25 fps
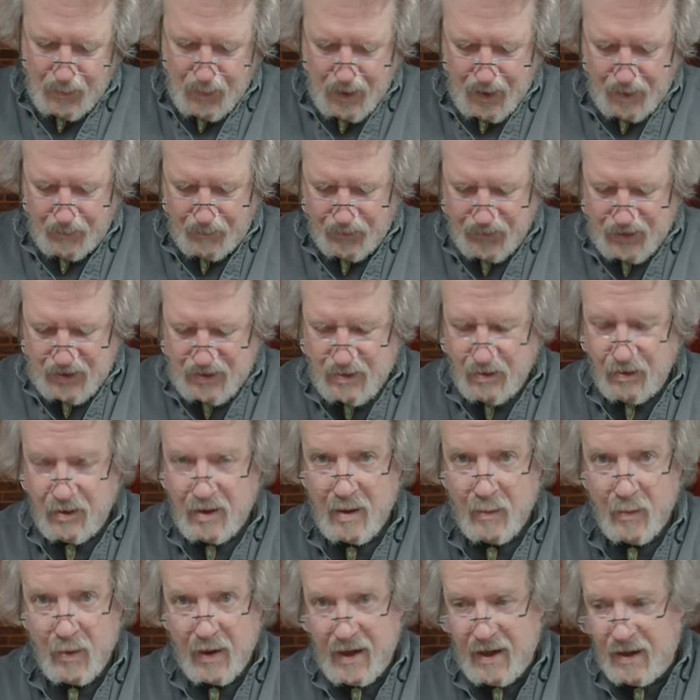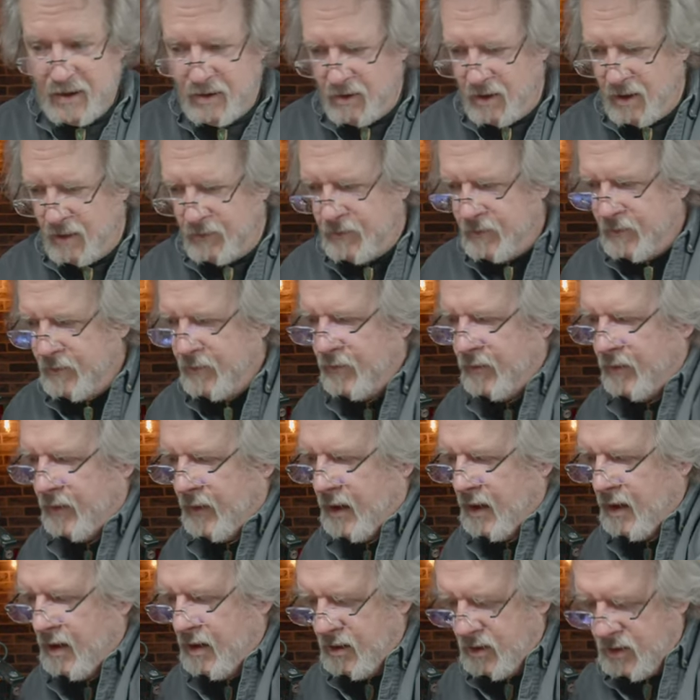but still going to break it off
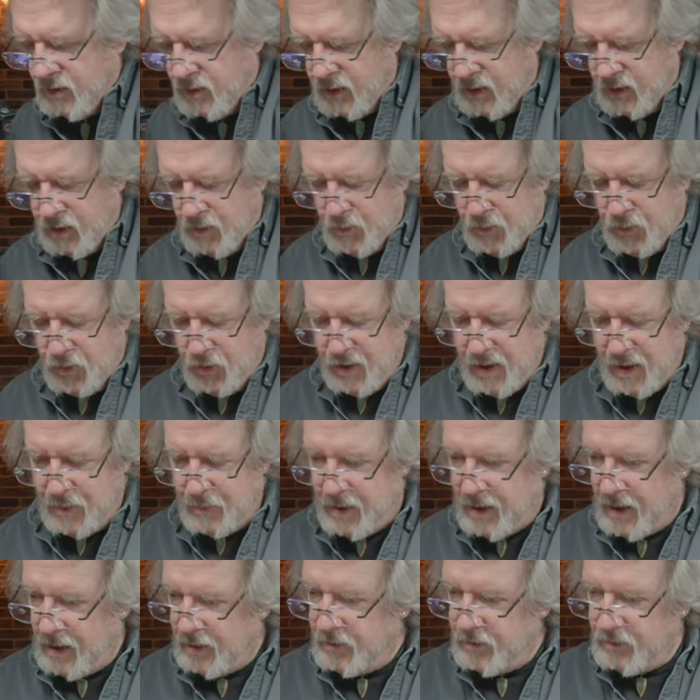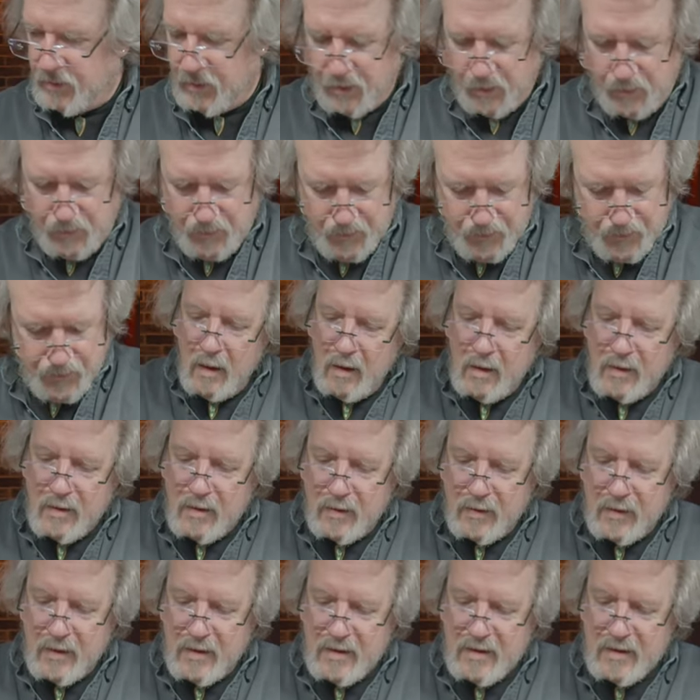so I don't pull that back through. So
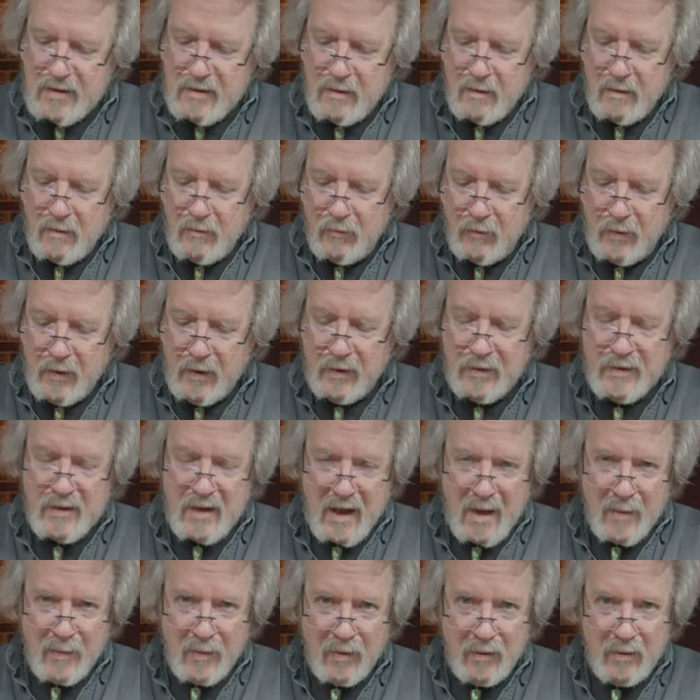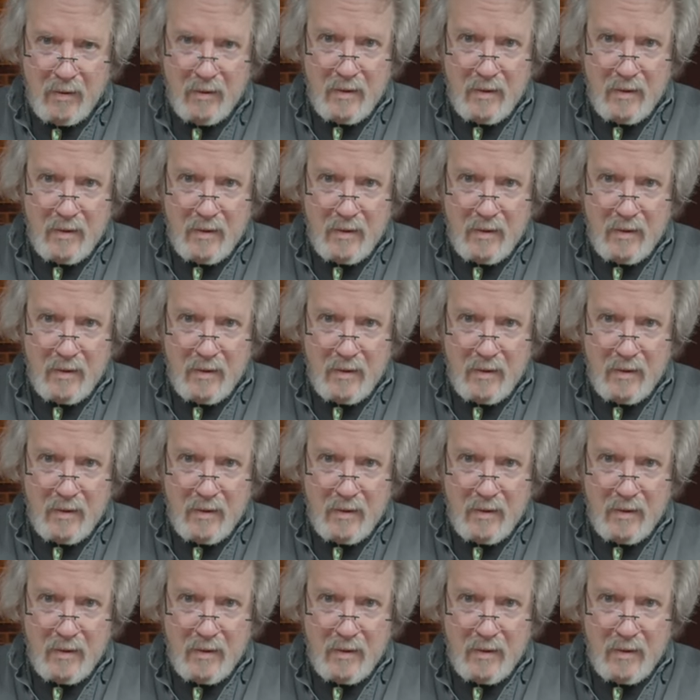this reel table